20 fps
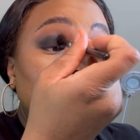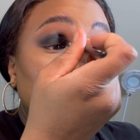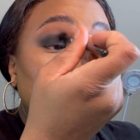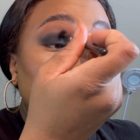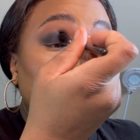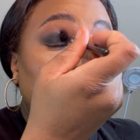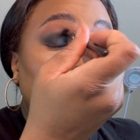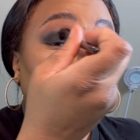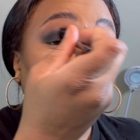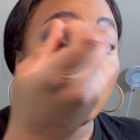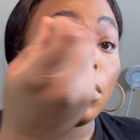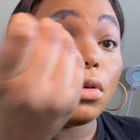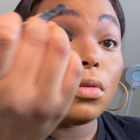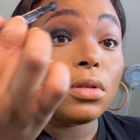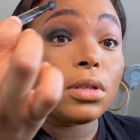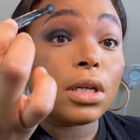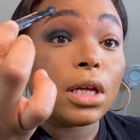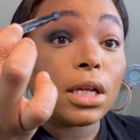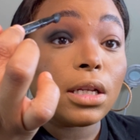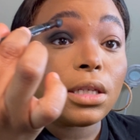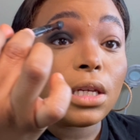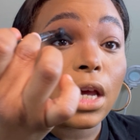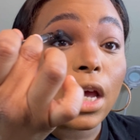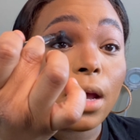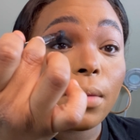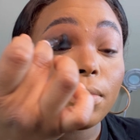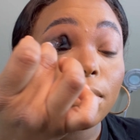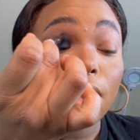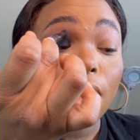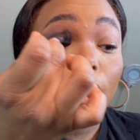and I'm using that
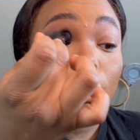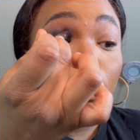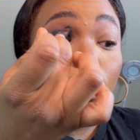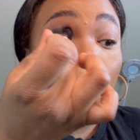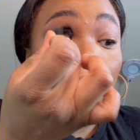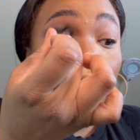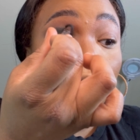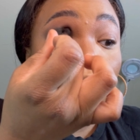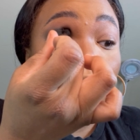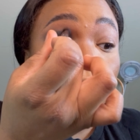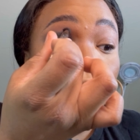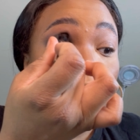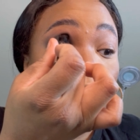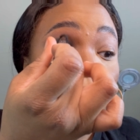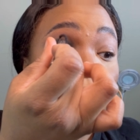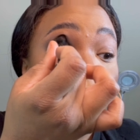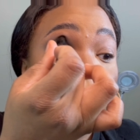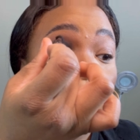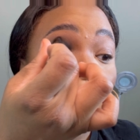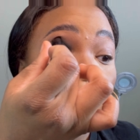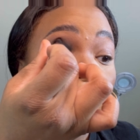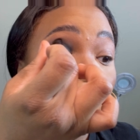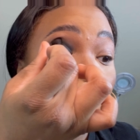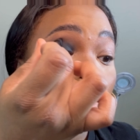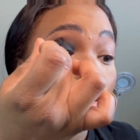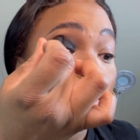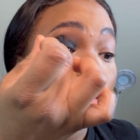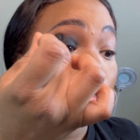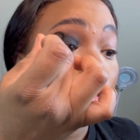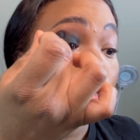tap technique because I kind of
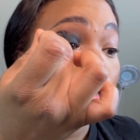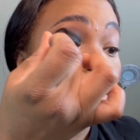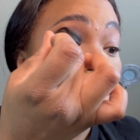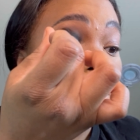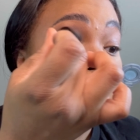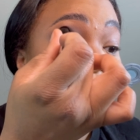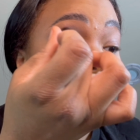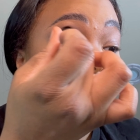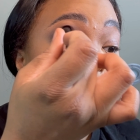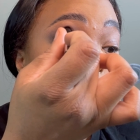wanted to just